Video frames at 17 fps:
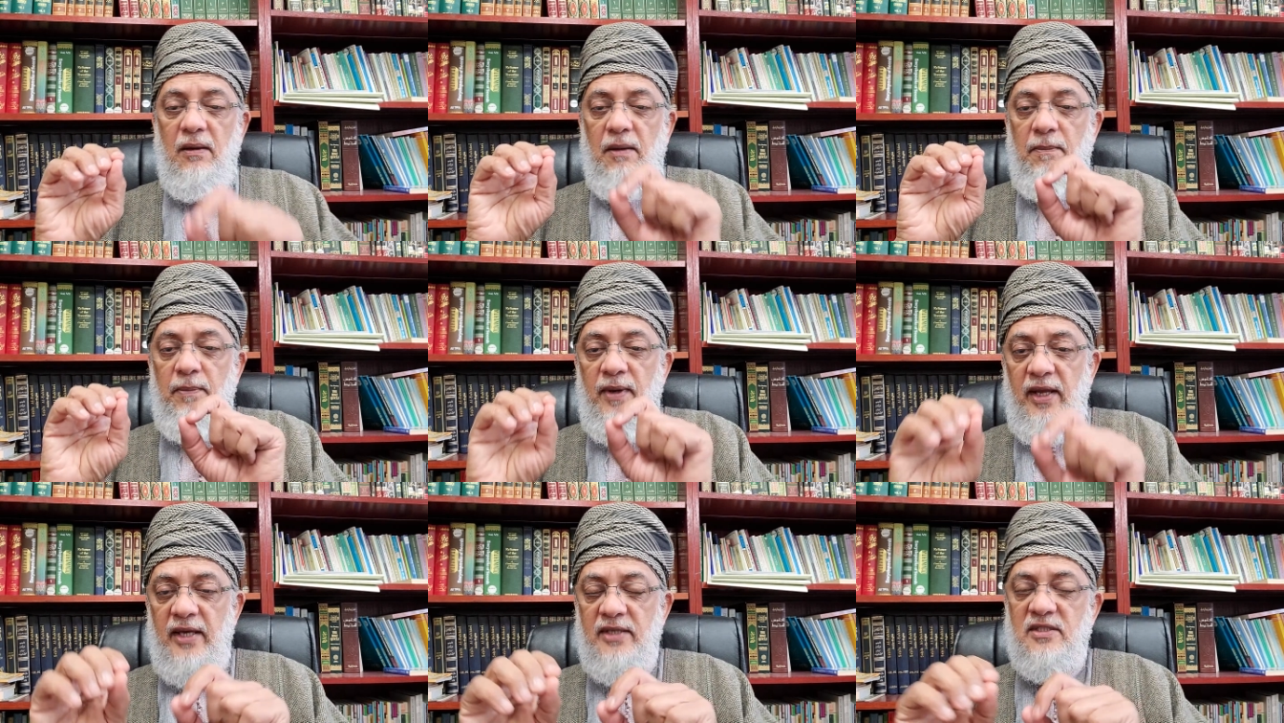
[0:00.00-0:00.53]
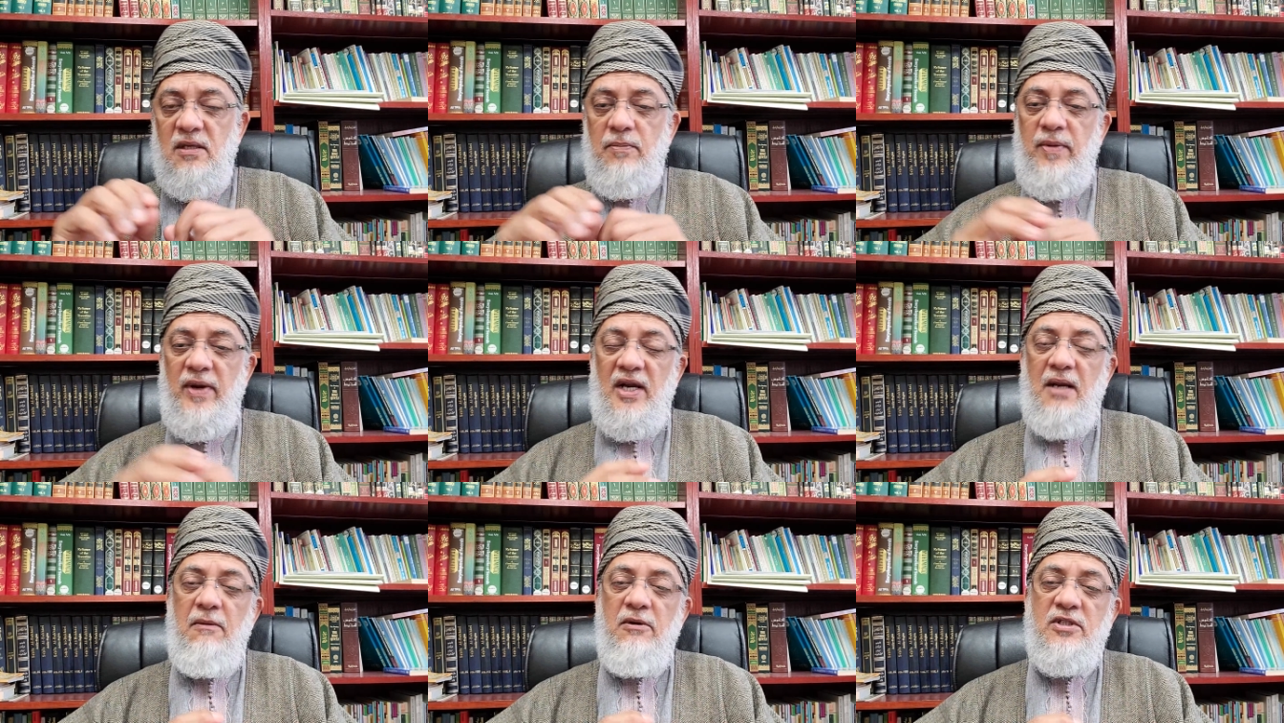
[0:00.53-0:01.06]
plagues and
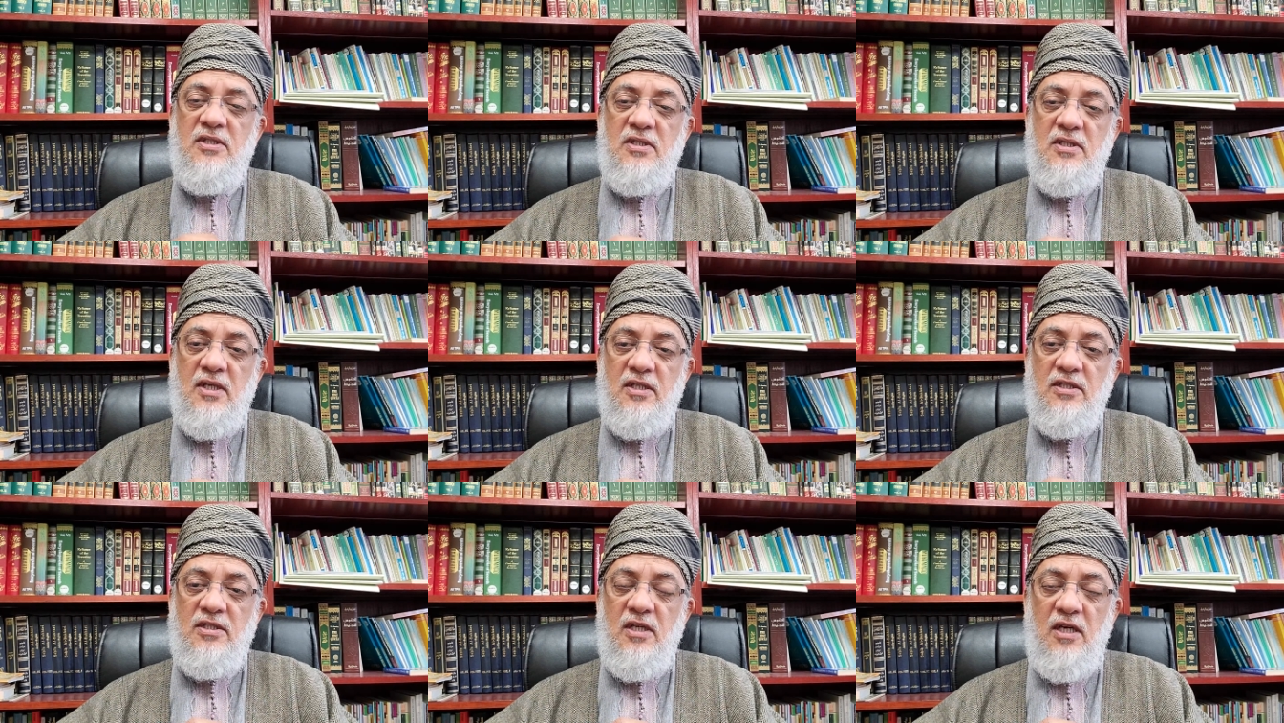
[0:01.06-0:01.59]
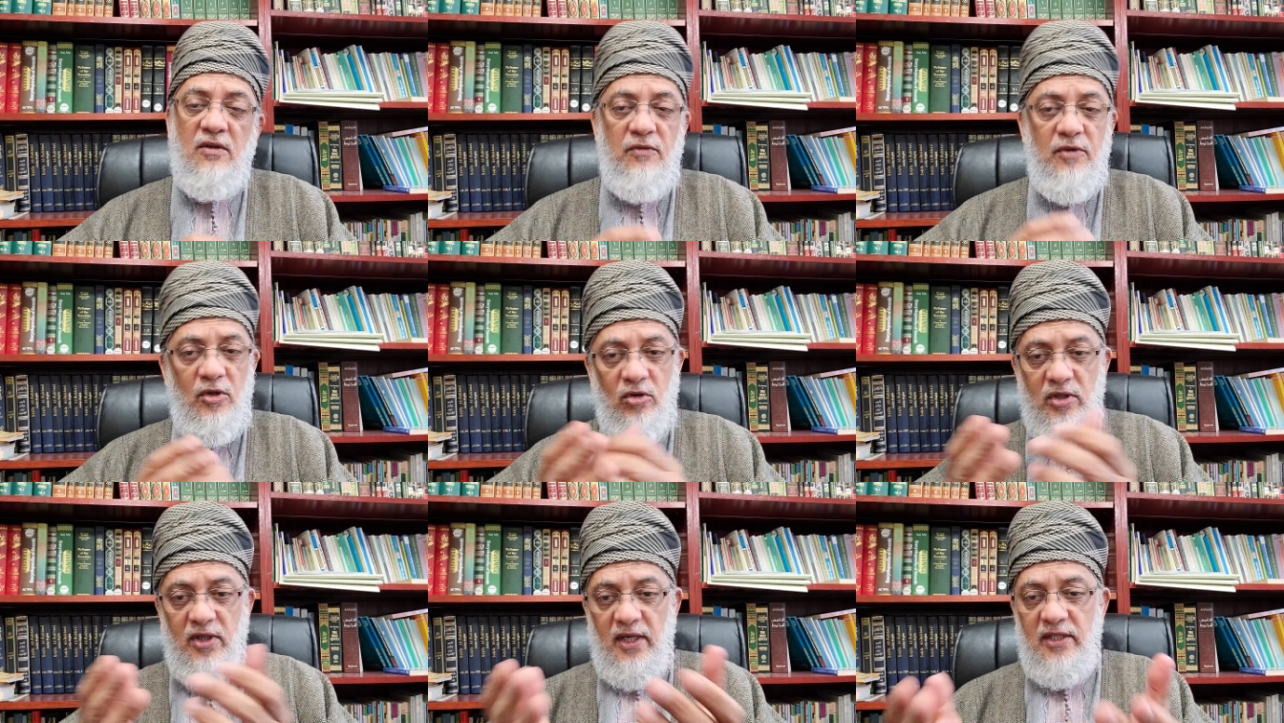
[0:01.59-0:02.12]
pandemics is concerned, we
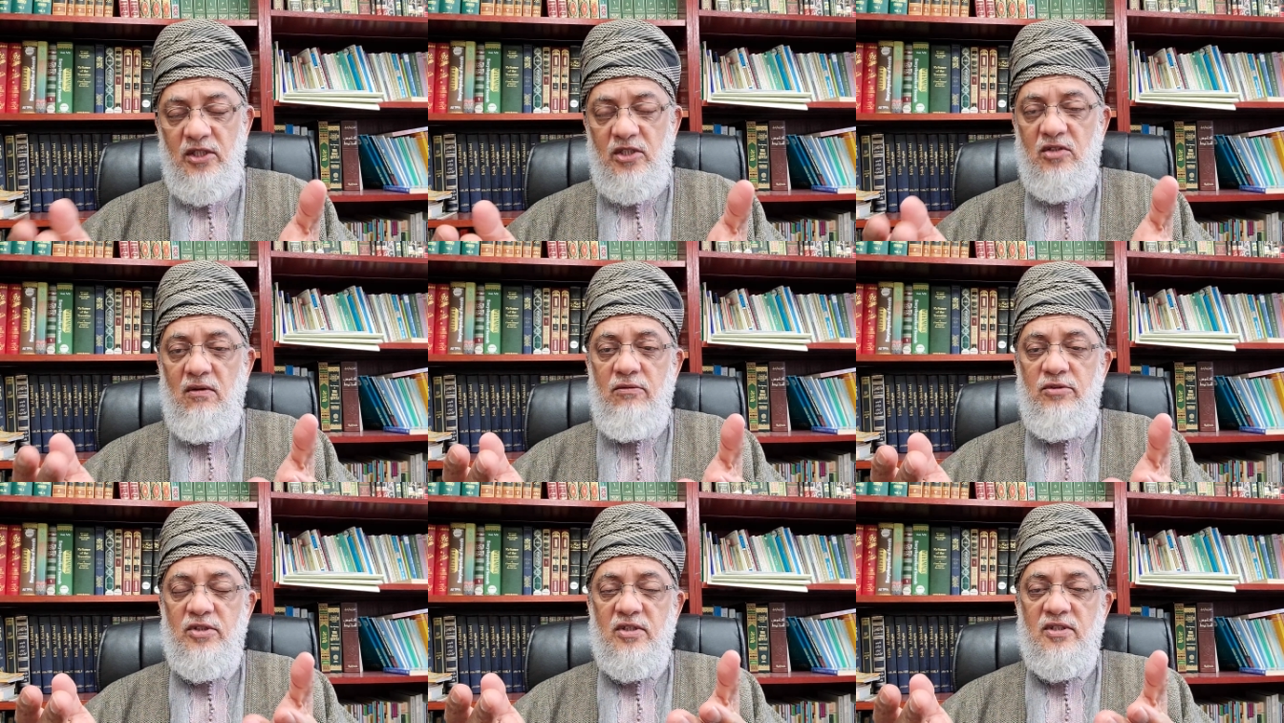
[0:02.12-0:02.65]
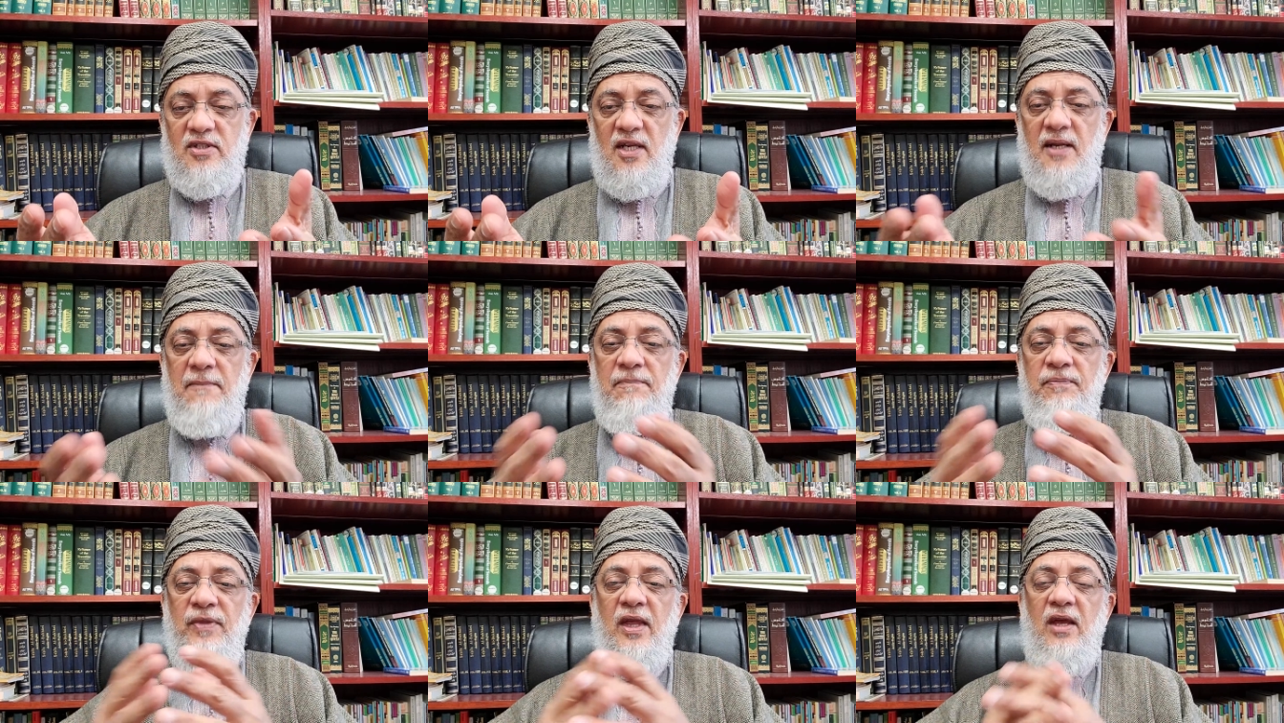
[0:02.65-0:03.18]
know the hadith of Nabi